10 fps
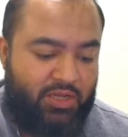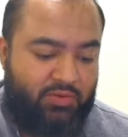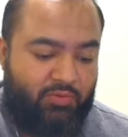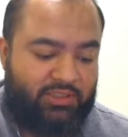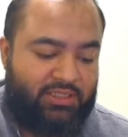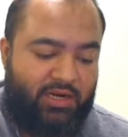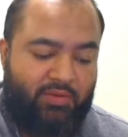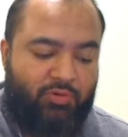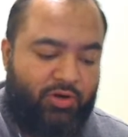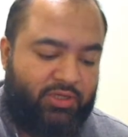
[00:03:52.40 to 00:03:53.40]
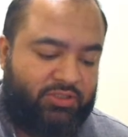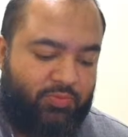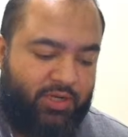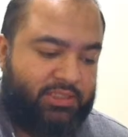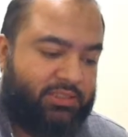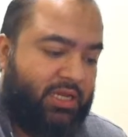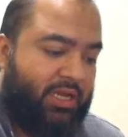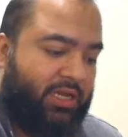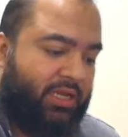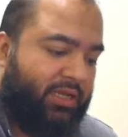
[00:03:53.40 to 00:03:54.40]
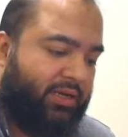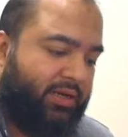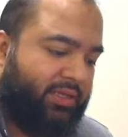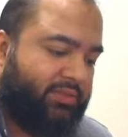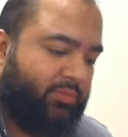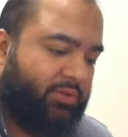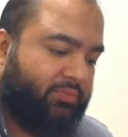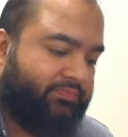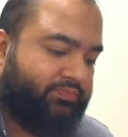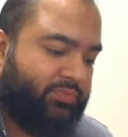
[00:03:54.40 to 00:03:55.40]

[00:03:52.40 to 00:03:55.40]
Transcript: What is the number expressed in decimal?